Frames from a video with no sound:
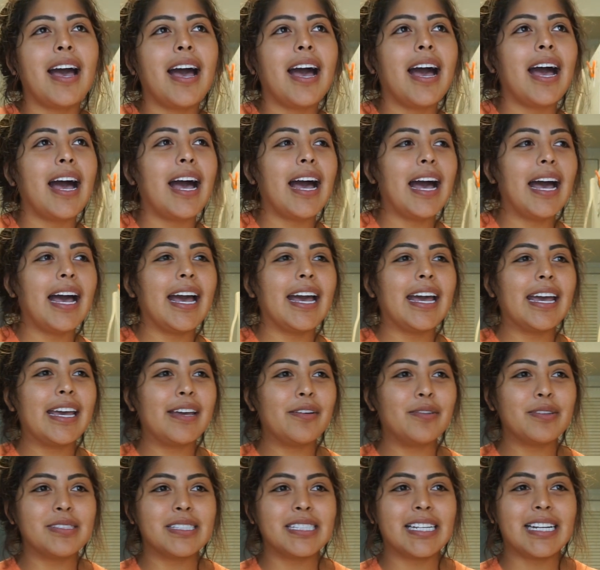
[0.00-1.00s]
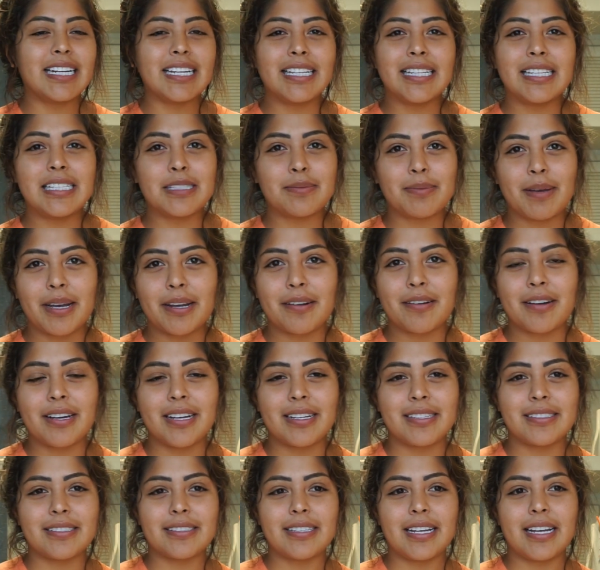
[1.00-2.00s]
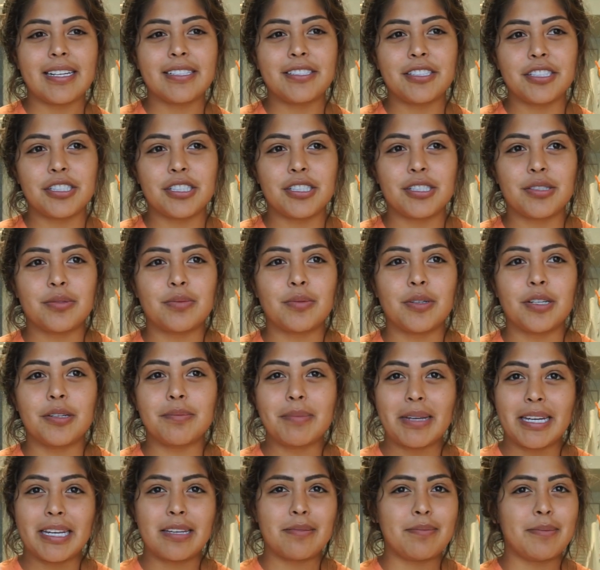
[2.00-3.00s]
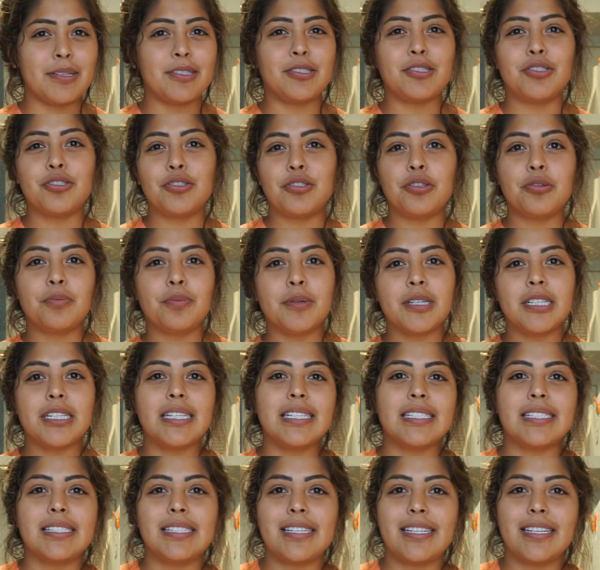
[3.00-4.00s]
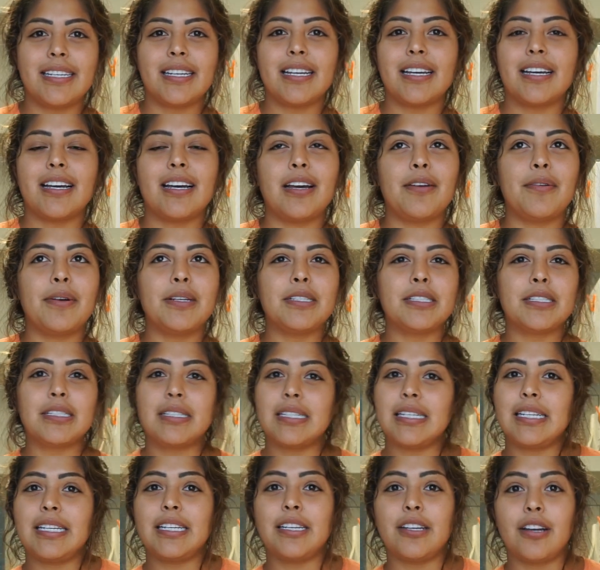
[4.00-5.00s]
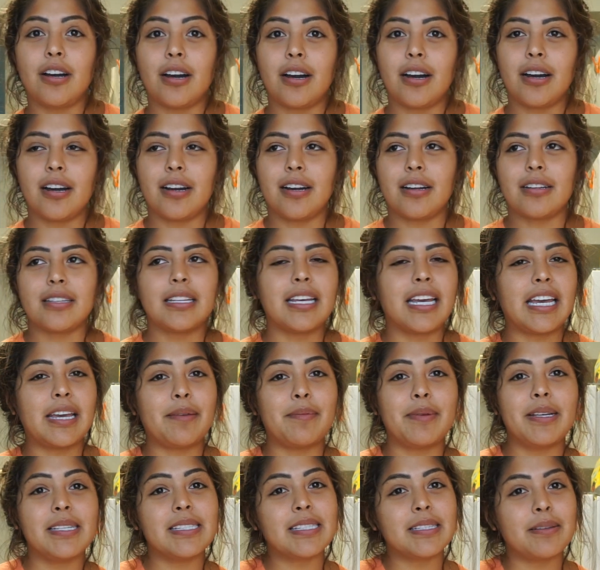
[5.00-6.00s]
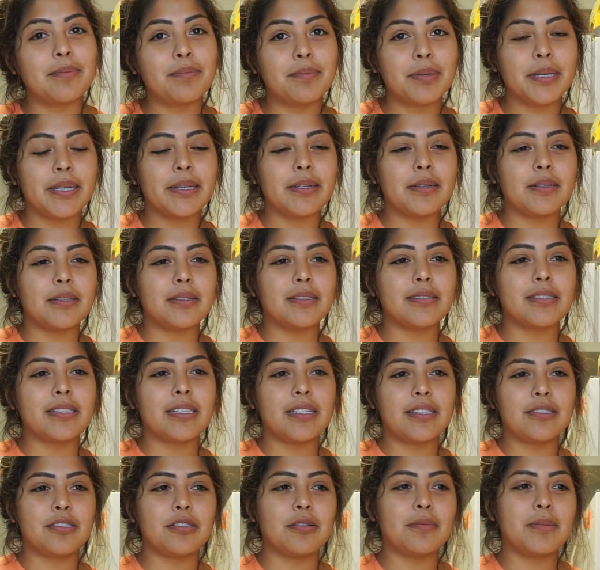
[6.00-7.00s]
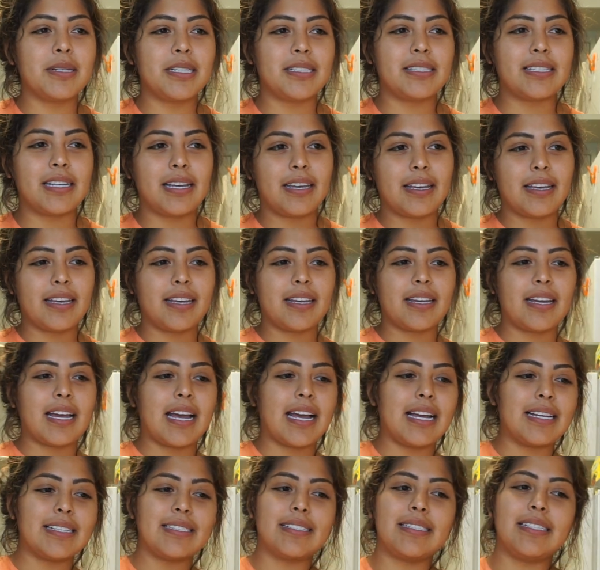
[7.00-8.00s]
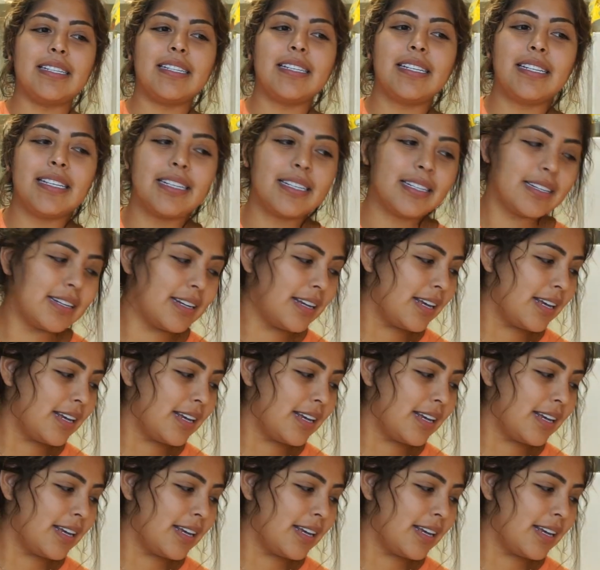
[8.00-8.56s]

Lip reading: I was getting these migraines that just were making me super dizzy. I went to the ER, they gave me some pills, they told me to take it as needed,